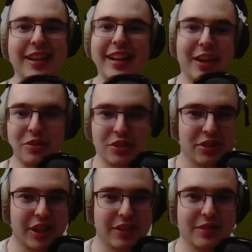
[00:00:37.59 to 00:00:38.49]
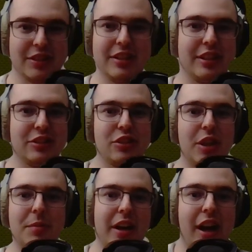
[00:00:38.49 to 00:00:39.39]
It was just kind of a
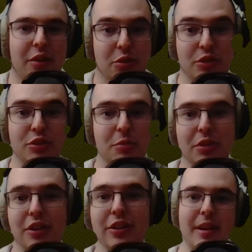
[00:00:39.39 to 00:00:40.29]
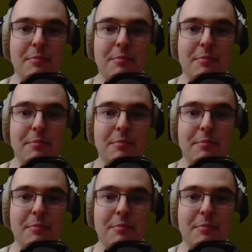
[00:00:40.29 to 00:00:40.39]
stomp I high rolled super hard.